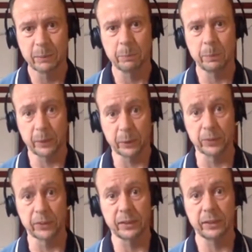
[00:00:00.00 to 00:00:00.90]

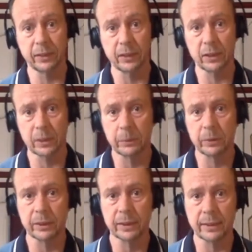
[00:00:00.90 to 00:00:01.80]
because the customer
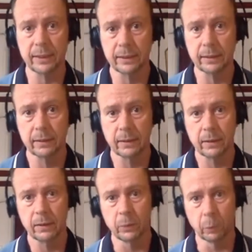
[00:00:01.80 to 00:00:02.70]
is seen
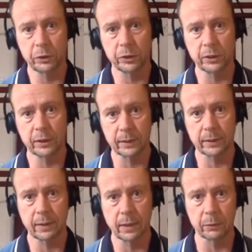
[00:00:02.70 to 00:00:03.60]
not just
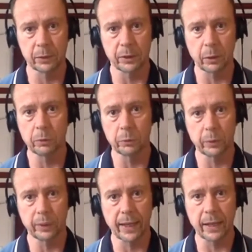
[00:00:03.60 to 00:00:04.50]
as a result or
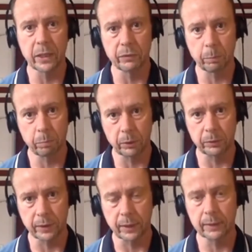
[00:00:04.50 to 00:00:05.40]
at the end of a
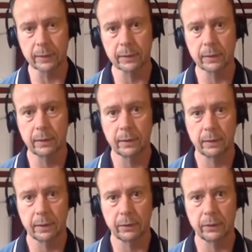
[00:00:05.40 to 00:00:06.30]
process,
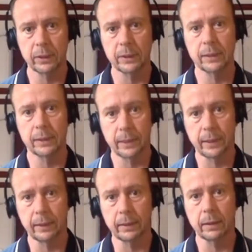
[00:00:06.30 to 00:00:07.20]
they're actually
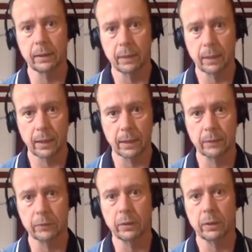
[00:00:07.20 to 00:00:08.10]
seen,
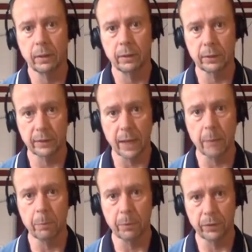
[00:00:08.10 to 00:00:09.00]
and there's
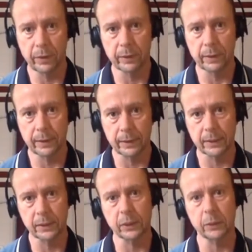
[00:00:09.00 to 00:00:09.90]
empathy that
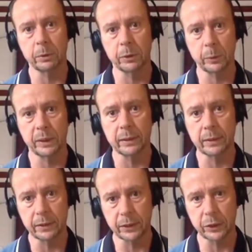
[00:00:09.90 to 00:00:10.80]
exists between the
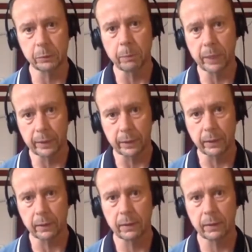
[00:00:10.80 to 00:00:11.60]
decision maker